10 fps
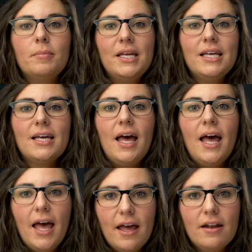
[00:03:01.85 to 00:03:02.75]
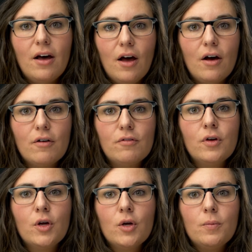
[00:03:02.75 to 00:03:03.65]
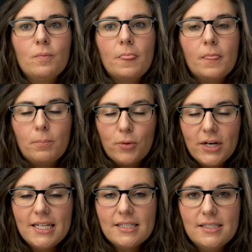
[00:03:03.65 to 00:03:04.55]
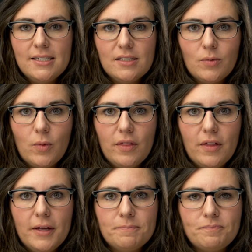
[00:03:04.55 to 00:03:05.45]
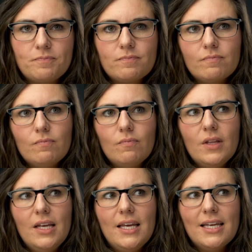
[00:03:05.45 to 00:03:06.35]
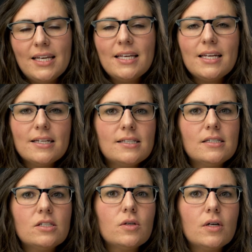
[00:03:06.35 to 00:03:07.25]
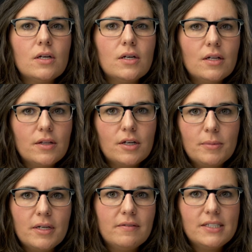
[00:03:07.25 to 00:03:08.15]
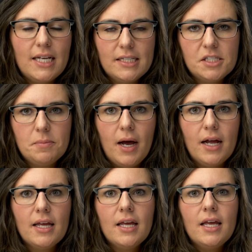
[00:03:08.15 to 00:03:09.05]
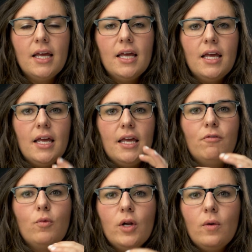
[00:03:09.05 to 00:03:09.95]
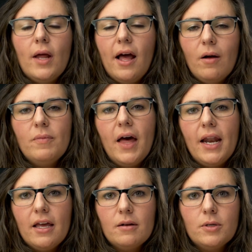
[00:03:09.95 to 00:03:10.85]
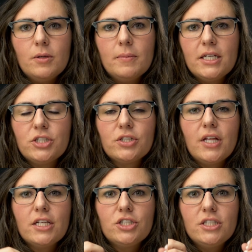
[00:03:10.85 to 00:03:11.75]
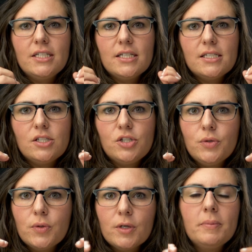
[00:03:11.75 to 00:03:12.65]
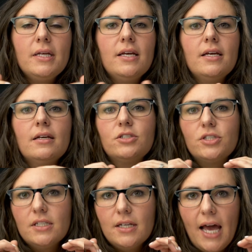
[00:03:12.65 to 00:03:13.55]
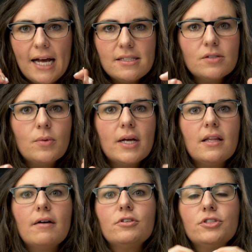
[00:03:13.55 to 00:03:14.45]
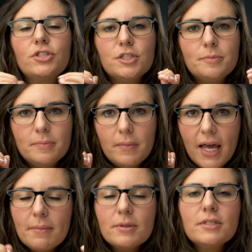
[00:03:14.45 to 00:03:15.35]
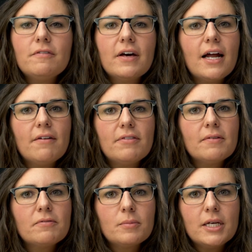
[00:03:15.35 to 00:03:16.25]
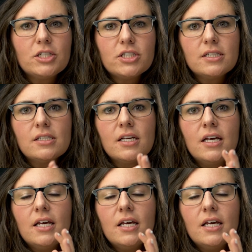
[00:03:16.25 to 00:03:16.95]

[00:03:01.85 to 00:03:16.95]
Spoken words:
being ahead of breeding season with it, it can get us into a little bit of a tight spot. If we don't help that animal make sure that she is to her peak, she has the right levels, she's able to fight off the inflammations,